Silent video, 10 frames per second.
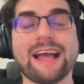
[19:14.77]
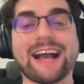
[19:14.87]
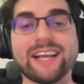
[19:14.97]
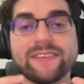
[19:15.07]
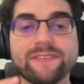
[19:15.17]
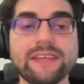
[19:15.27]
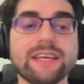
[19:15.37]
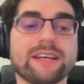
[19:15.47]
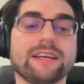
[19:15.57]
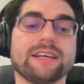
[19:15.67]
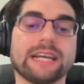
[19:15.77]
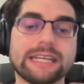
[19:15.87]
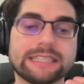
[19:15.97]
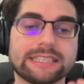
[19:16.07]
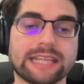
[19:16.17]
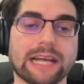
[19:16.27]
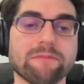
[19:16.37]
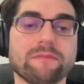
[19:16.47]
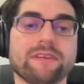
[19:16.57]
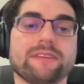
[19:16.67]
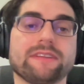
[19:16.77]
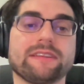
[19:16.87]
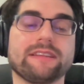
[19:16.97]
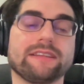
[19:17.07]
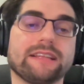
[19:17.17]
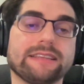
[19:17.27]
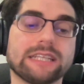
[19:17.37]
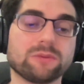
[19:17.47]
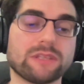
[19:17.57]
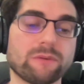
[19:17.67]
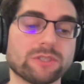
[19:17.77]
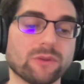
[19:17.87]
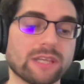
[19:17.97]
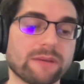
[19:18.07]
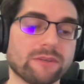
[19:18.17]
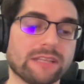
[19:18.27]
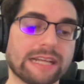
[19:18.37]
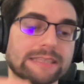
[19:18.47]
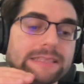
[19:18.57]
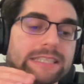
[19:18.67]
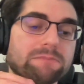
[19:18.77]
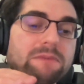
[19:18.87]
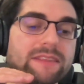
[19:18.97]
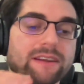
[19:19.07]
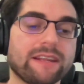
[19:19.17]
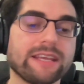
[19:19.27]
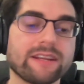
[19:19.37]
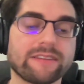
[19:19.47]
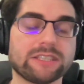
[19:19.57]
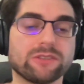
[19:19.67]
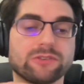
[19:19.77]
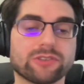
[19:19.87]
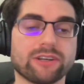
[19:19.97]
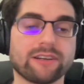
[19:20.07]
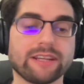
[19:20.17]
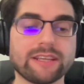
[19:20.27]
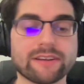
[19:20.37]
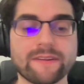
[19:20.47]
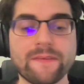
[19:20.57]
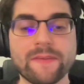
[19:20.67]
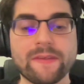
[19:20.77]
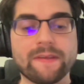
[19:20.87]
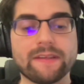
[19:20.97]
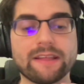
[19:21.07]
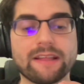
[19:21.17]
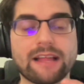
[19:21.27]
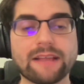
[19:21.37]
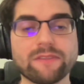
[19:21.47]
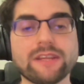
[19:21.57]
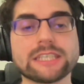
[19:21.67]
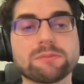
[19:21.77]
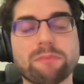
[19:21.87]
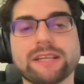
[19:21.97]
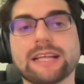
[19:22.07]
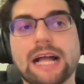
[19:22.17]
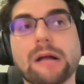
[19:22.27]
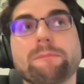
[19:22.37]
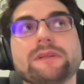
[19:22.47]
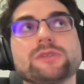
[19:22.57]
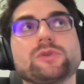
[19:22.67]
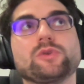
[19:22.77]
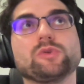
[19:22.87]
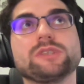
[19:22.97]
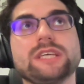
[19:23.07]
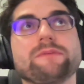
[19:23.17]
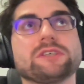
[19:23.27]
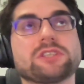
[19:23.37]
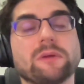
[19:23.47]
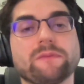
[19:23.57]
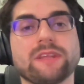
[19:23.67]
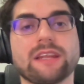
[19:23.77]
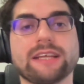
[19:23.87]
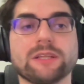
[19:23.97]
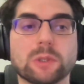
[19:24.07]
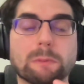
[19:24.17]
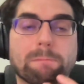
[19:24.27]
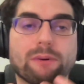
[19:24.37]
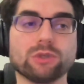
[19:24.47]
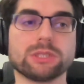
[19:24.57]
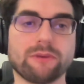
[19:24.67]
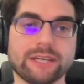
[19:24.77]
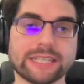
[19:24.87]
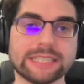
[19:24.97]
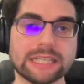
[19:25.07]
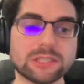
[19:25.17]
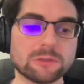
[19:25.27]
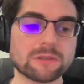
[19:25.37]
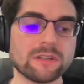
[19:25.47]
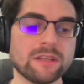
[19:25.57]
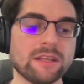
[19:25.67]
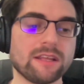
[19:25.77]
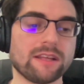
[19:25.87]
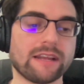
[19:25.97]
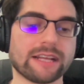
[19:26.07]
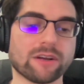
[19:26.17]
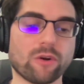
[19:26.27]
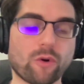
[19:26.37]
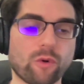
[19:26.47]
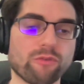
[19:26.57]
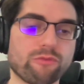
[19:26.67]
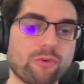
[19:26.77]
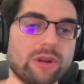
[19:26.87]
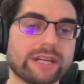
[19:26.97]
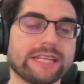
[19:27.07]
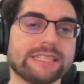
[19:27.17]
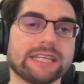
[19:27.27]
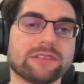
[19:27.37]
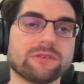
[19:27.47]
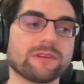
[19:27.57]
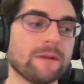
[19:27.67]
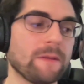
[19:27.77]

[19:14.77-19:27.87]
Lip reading: I think it's time, and that's what I was talking about, like this middle layer, this controller layer. I don't expect Apple to give us something like the composable architecture, like a whole full architecture,